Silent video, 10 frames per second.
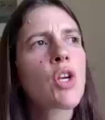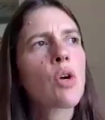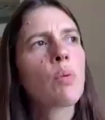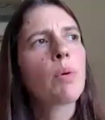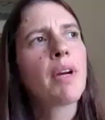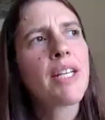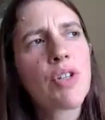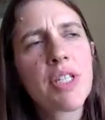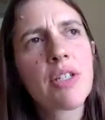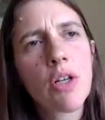to look at
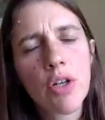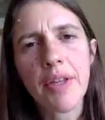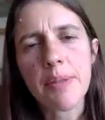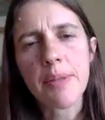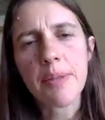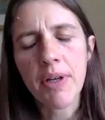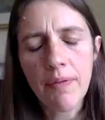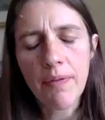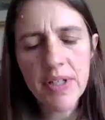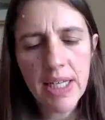this because obviously
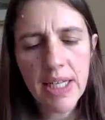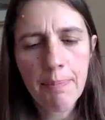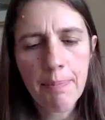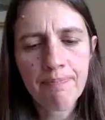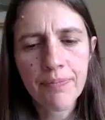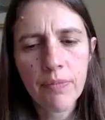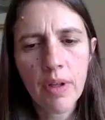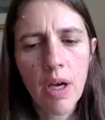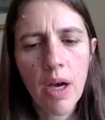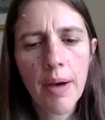
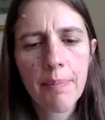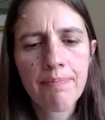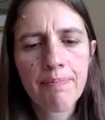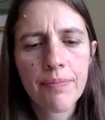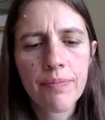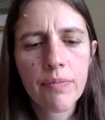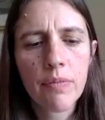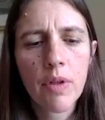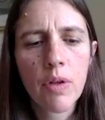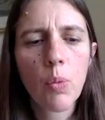
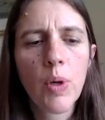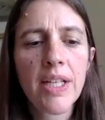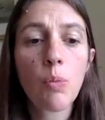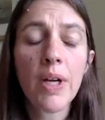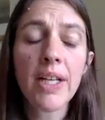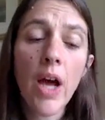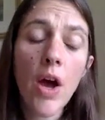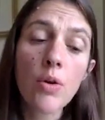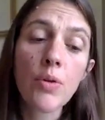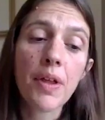we
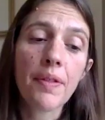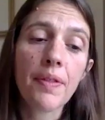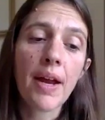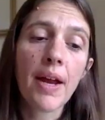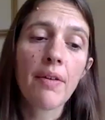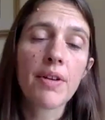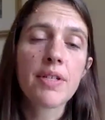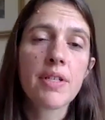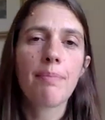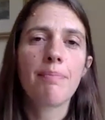know that there are
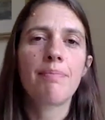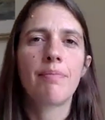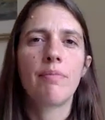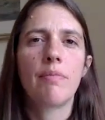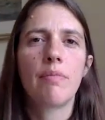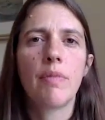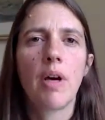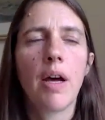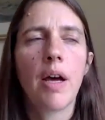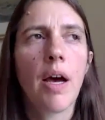some
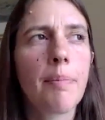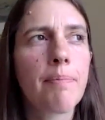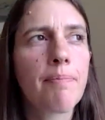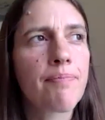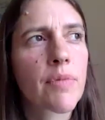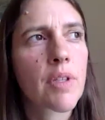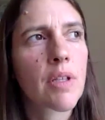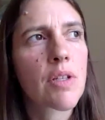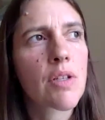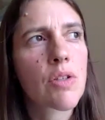sort
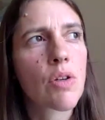of